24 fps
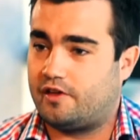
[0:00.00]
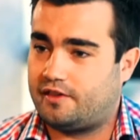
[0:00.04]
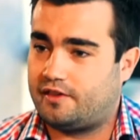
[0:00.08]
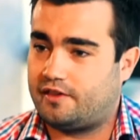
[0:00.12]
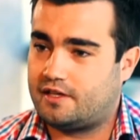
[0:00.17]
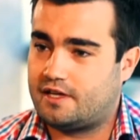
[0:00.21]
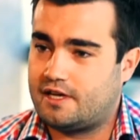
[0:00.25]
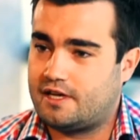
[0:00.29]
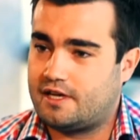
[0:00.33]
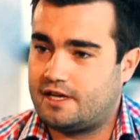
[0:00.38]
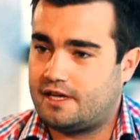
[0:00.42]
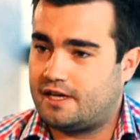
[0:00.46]

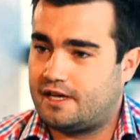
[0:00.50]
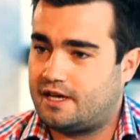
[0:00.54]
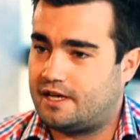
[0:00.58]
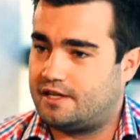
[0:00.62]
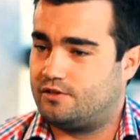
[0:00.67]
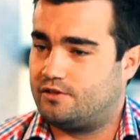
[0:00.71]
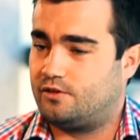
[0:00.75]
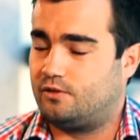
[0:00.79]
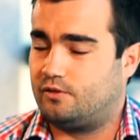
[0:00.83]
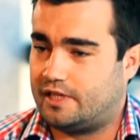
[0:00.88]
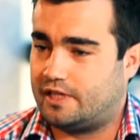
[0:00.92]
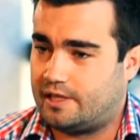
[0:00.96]
Earth?
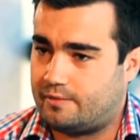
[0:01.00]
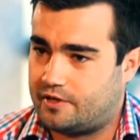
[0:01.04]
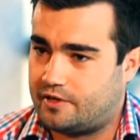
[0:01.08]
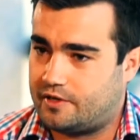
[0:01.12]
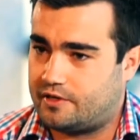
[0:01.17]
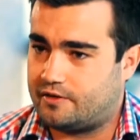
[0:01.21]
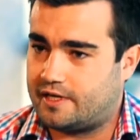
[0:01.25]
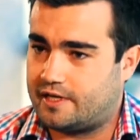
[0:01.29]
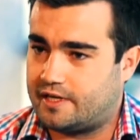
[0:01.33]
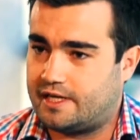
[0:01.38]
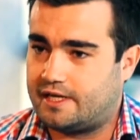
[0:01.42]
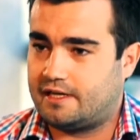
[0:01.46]
It's all
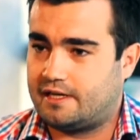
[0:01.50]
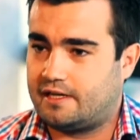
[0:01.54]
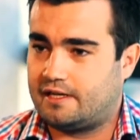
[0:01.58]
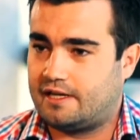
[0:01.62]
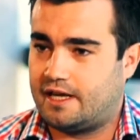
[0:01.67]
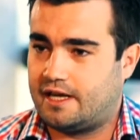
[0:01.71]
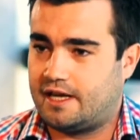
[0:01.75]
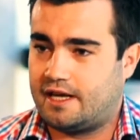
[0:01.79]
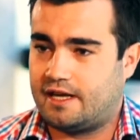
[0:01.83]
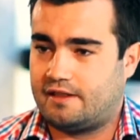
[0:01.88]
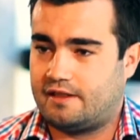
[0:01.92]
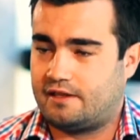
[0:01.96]
imagery,
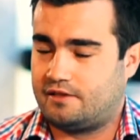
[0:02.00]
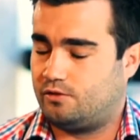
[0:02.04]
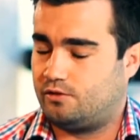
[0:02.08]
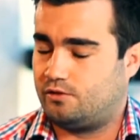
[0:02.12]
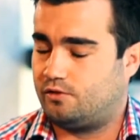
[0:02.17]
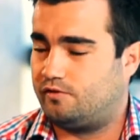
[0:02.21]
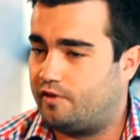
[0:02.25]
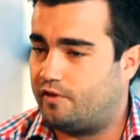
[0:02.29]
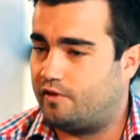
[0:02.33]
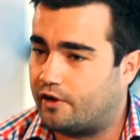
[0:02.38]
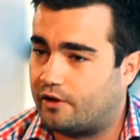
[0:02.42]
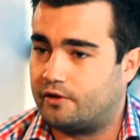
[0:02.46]
uh, there's
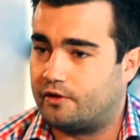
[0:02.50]
all